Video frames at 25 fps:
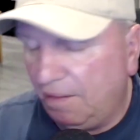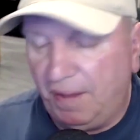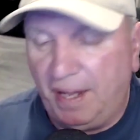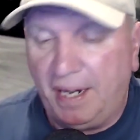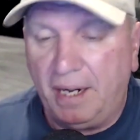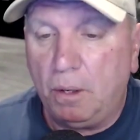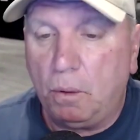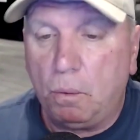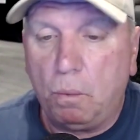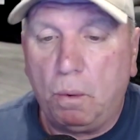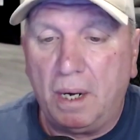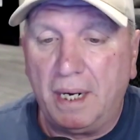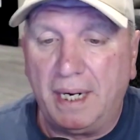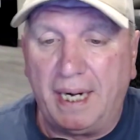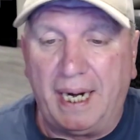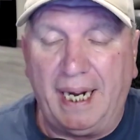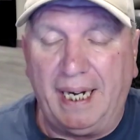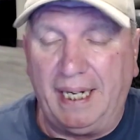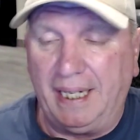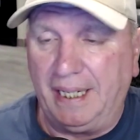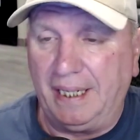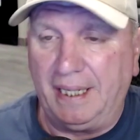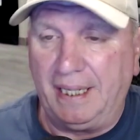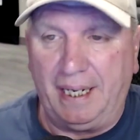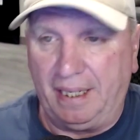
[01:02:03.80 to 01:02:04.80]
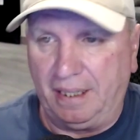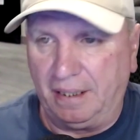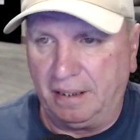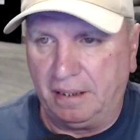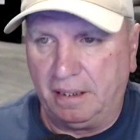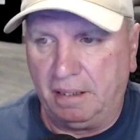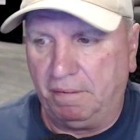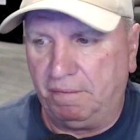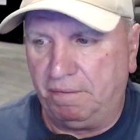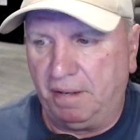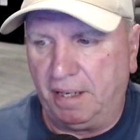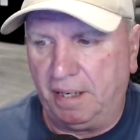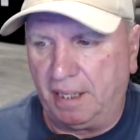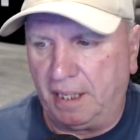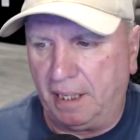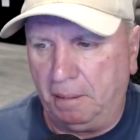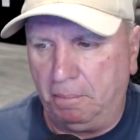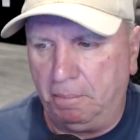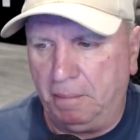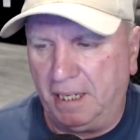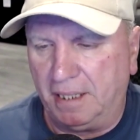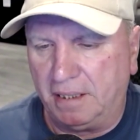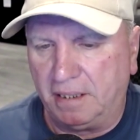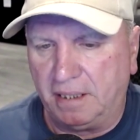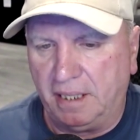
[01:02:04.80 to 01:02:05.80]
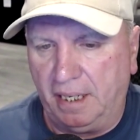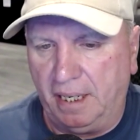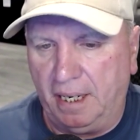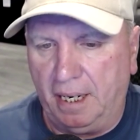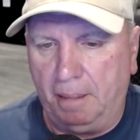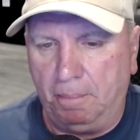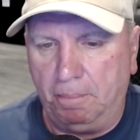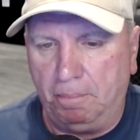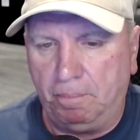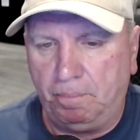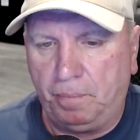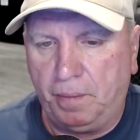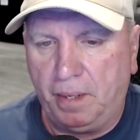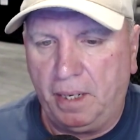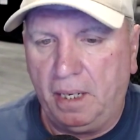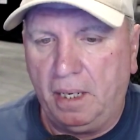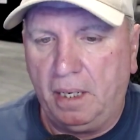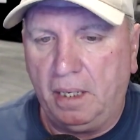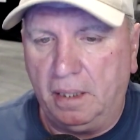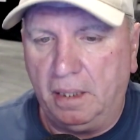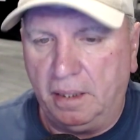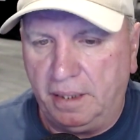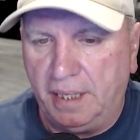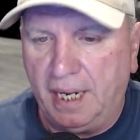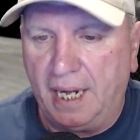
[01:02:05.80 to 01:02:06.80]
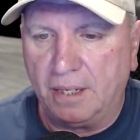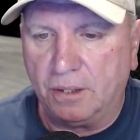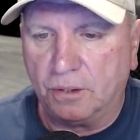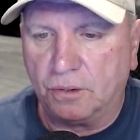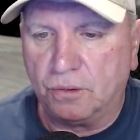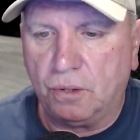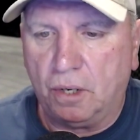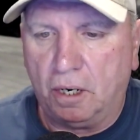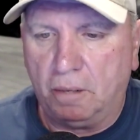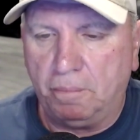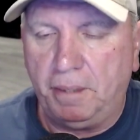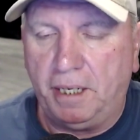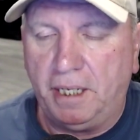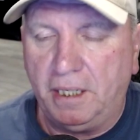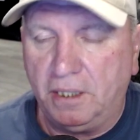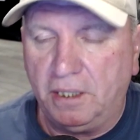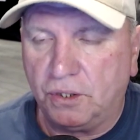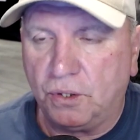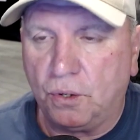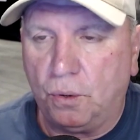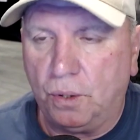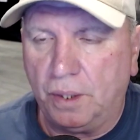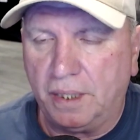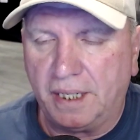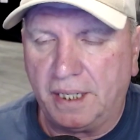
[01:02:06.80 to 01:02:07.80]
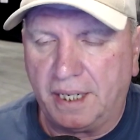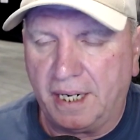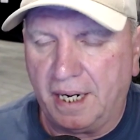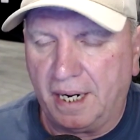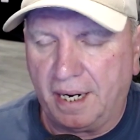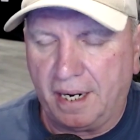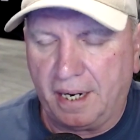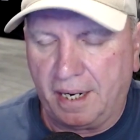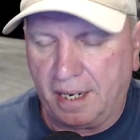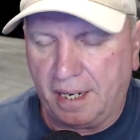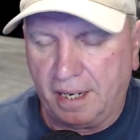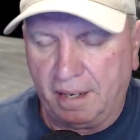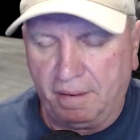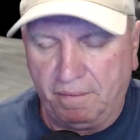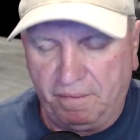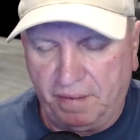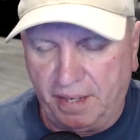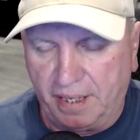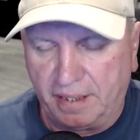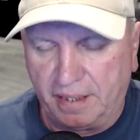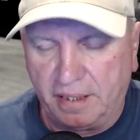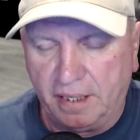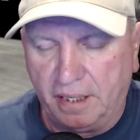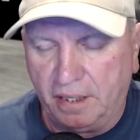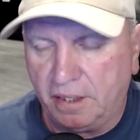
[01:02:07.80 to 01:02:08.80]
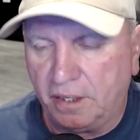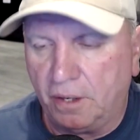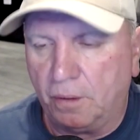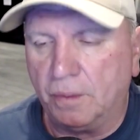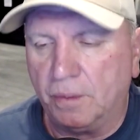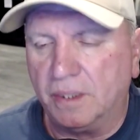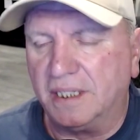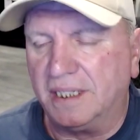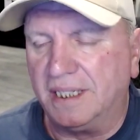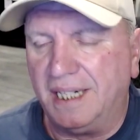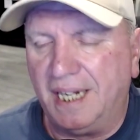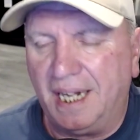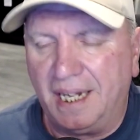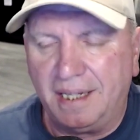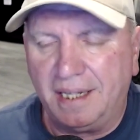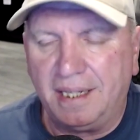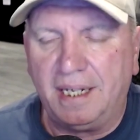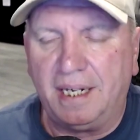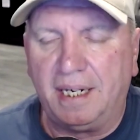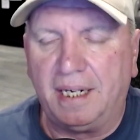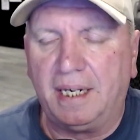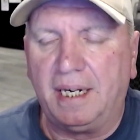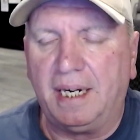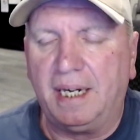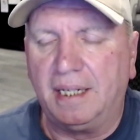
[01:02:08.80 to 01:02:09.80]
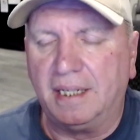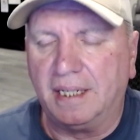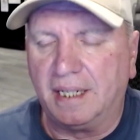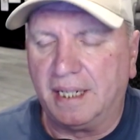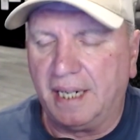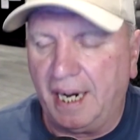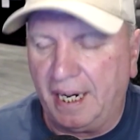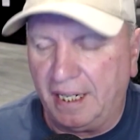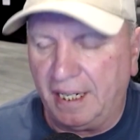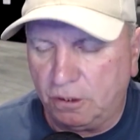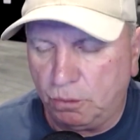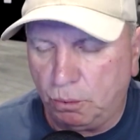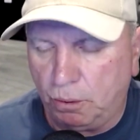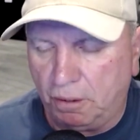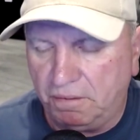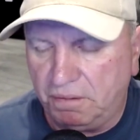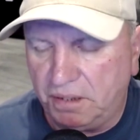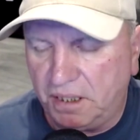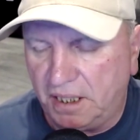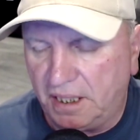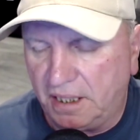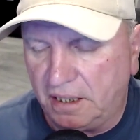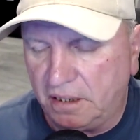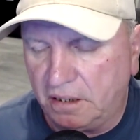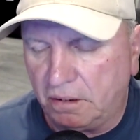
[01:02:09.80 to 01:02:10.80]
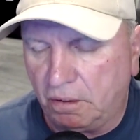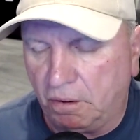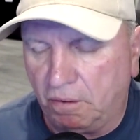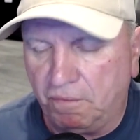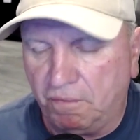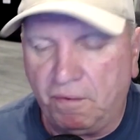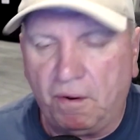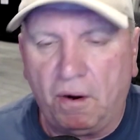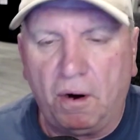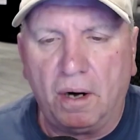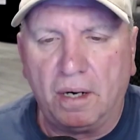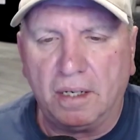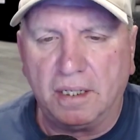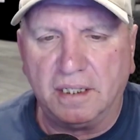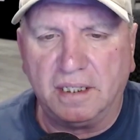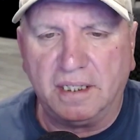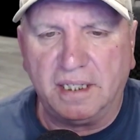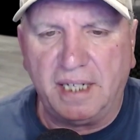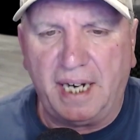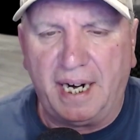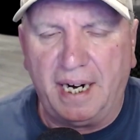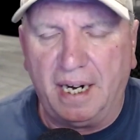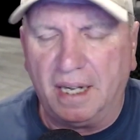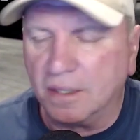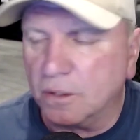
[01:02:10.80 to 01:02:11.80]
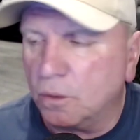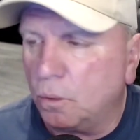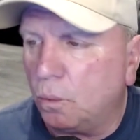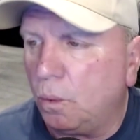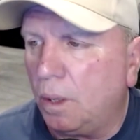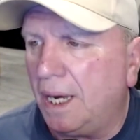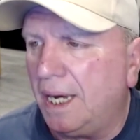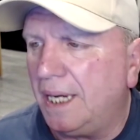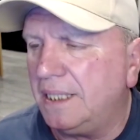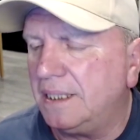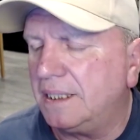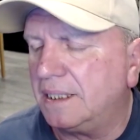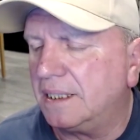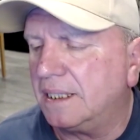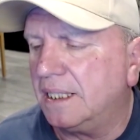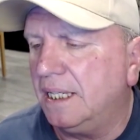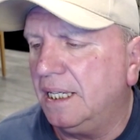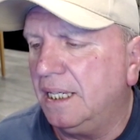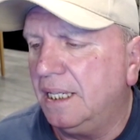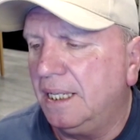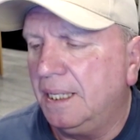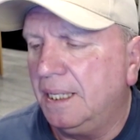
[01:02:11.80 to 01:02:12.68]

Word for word: They don't want anything to fucking mess it up. Donald Trump is going to get convicted. There is nothing in the case we've seen so far to say otherwise.